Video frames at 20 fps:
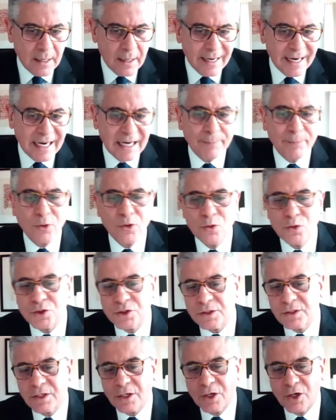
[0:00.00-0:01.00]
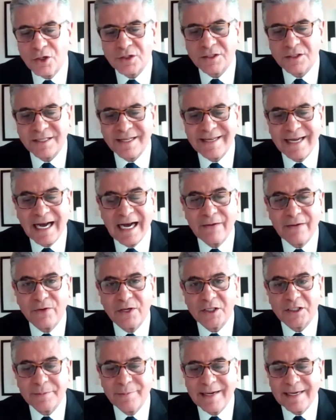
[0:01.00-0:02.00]
Air pollution costs the
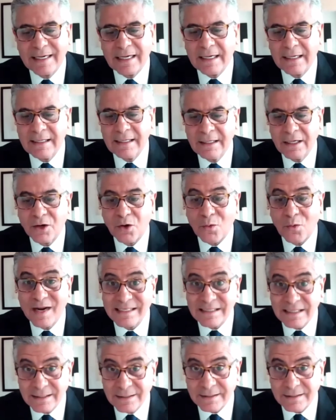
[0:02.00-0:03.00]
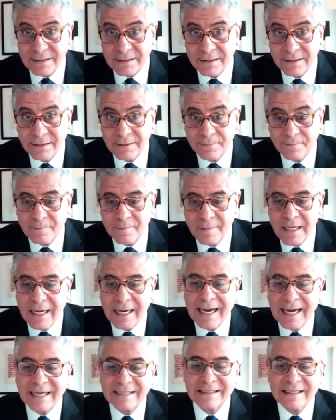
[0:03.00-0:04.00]
average MENA resident
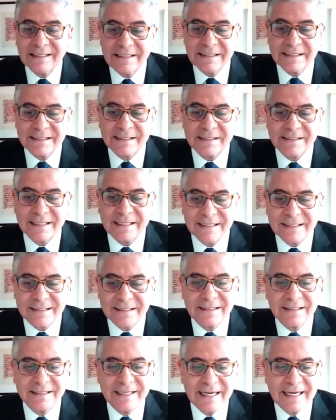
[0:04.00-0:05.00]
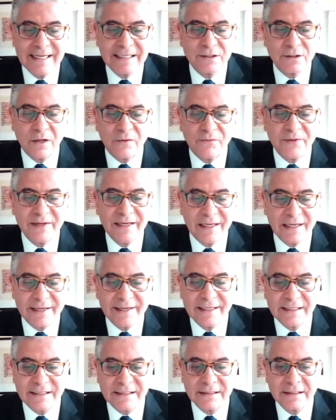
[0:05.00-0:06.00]
at least 60 days of
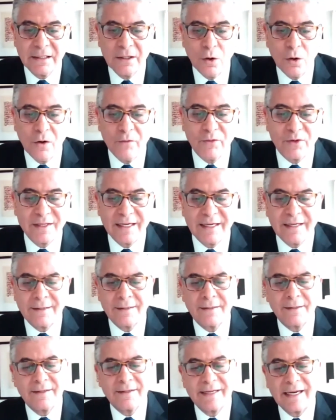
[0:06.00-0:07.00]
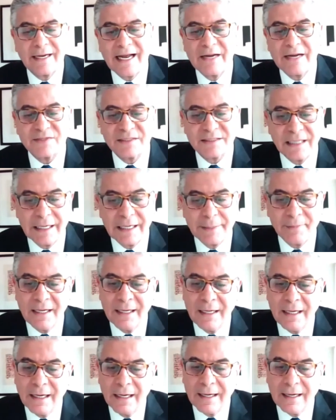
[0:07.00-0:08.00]
illness over their lifetime.
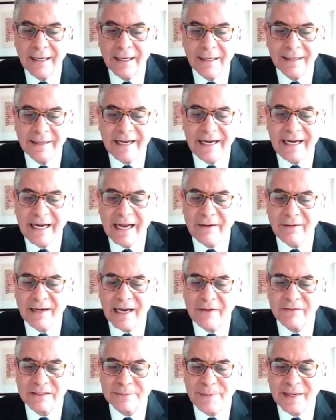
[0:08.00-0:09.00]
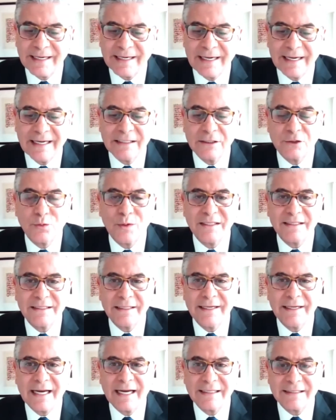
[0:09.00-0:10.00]
Lifespan. In
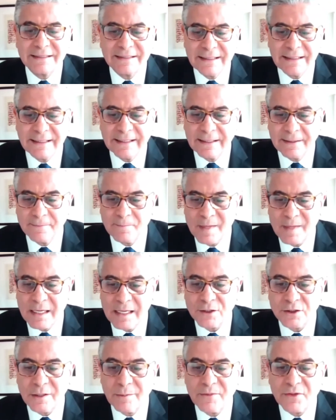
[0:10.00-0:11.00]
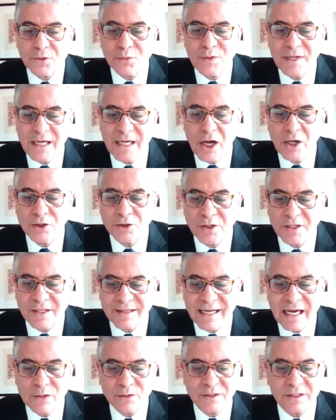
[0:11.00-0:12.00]
2019, some
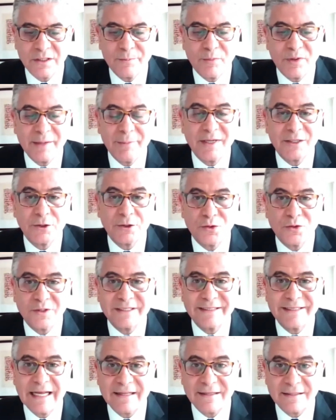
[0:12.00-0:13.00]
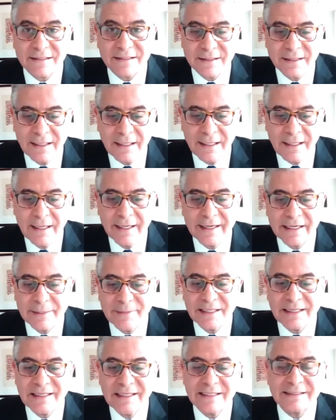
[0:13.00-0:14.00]
300,000 premature deaths in the
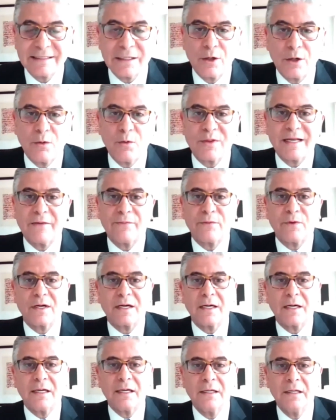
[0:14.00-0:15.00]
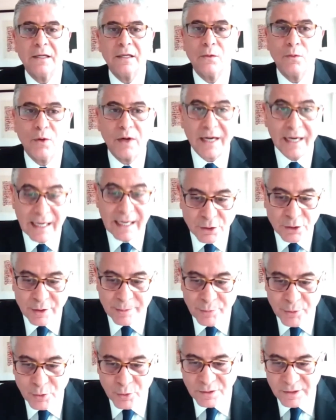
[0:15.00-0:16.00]
Middle East or North Africa were
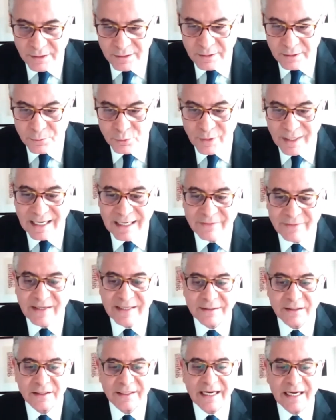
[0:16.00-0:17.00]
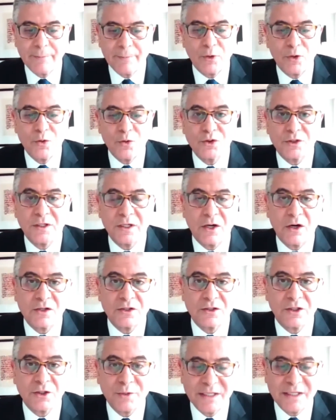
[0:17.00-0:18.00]
attributed to elevated air pollution
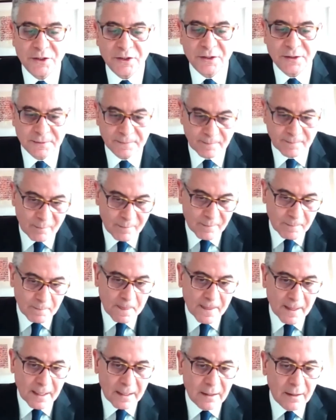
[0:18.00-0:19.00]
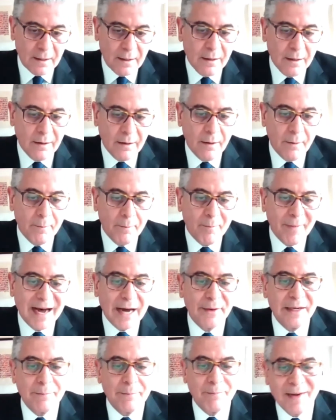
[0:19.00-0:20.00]
concentrations.
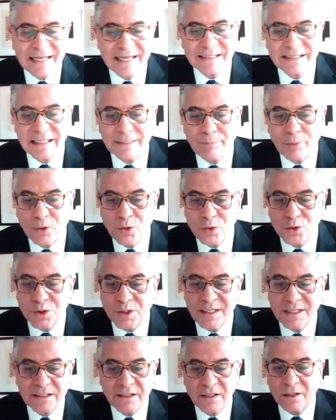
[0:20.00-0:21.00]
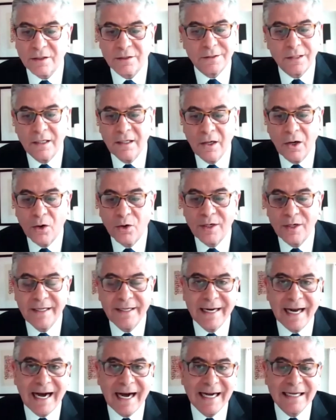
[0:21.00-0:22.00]
Marine plastic pollution is not only
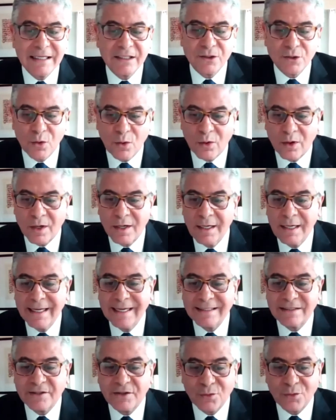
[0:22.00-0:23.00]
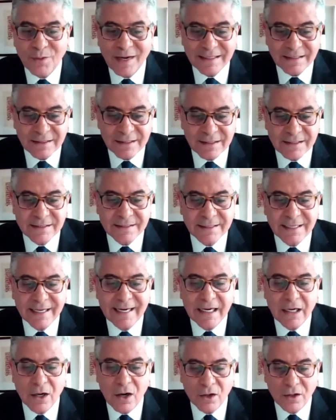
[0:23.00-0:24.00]
an eyesore. It threatens
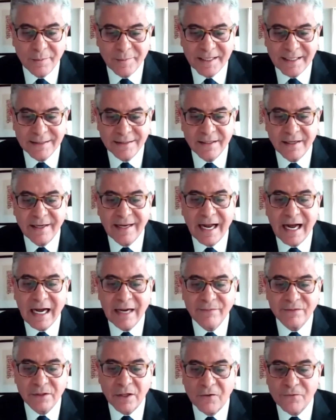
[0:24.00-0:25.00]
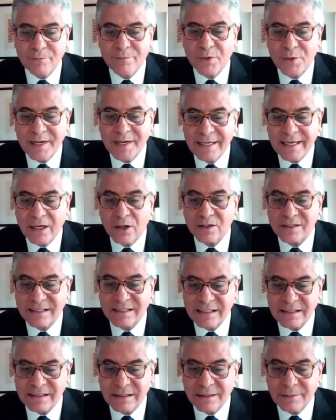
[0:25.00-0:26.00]
economies, the lives of marine
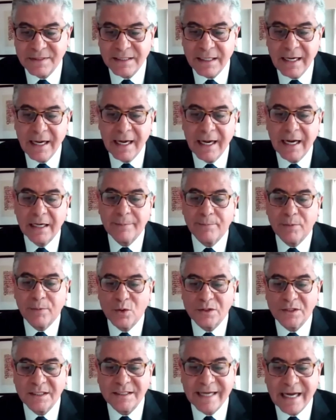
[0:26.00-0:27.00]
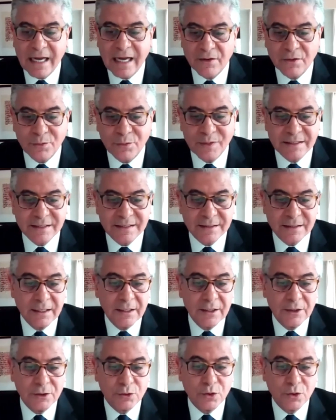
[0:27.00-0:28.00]
ecosystems, and poses health risks
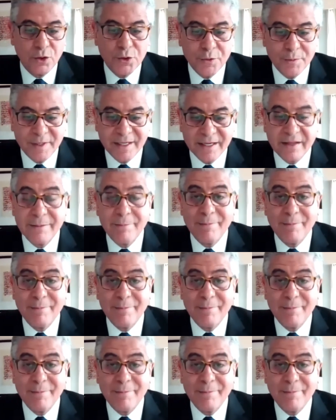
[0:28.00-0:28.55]
to humans. The